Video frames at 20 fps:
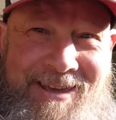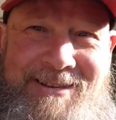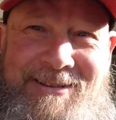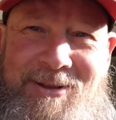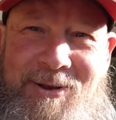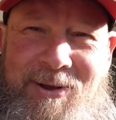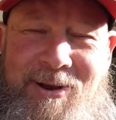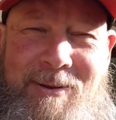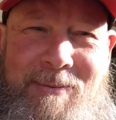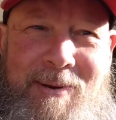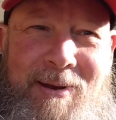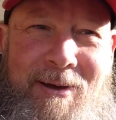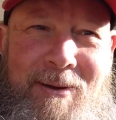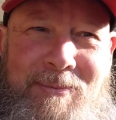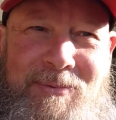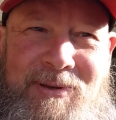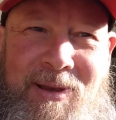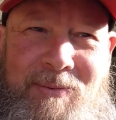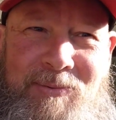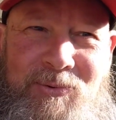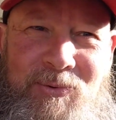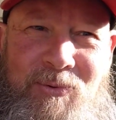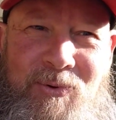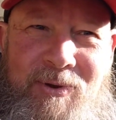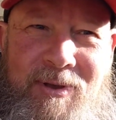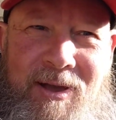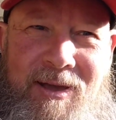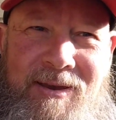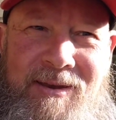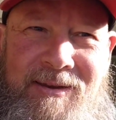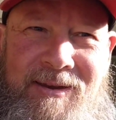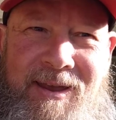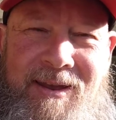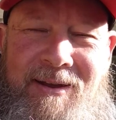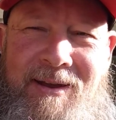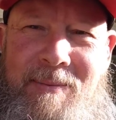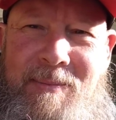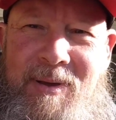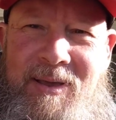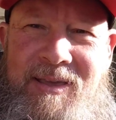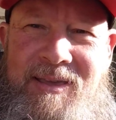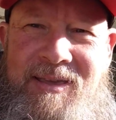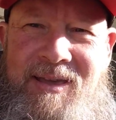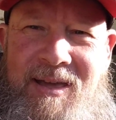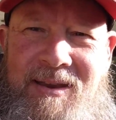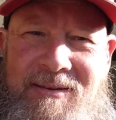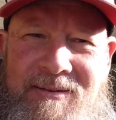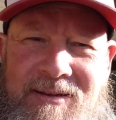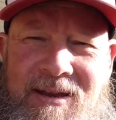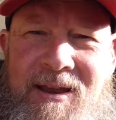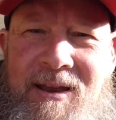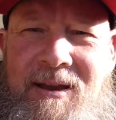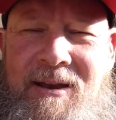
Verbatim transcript: He's looking at me like I'm some sort of cunt. Yeah, I'm a cunt.